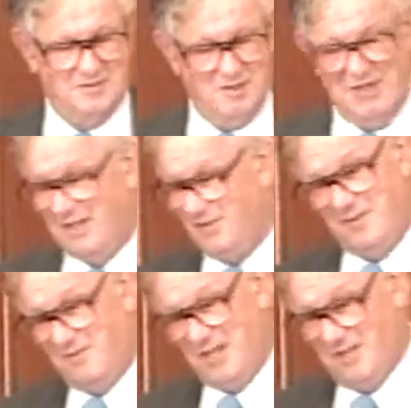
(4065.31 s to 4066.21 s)
go out of
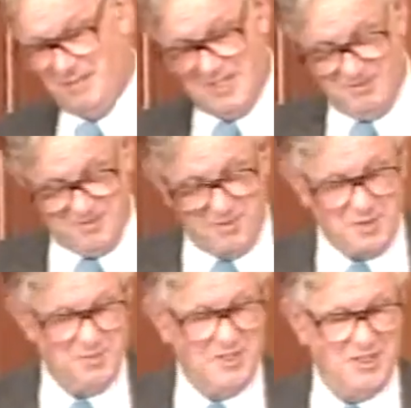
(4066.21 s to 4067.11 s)
the way of what he was
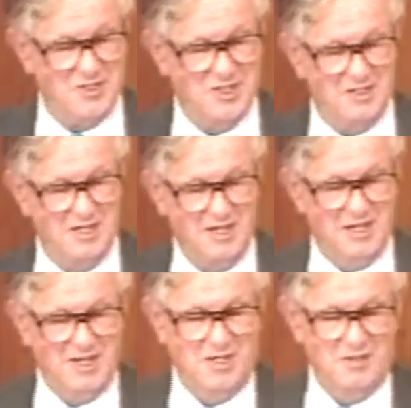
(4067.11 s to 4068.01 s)
supposed to be teaching
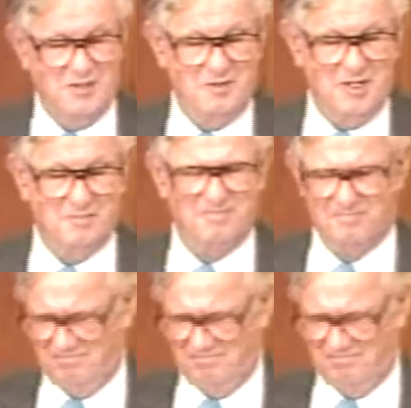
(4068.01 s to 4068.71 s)
to